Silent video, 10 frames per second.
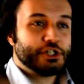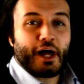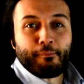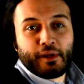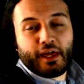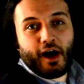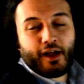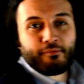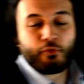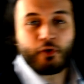jubbly.
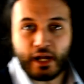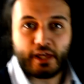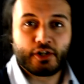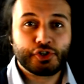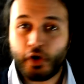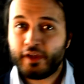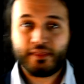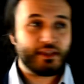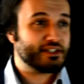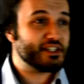I'm really
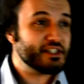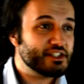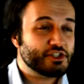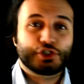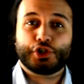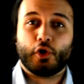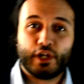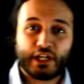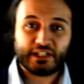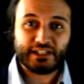enjoying this. This is
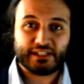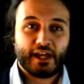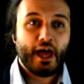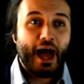jolly good,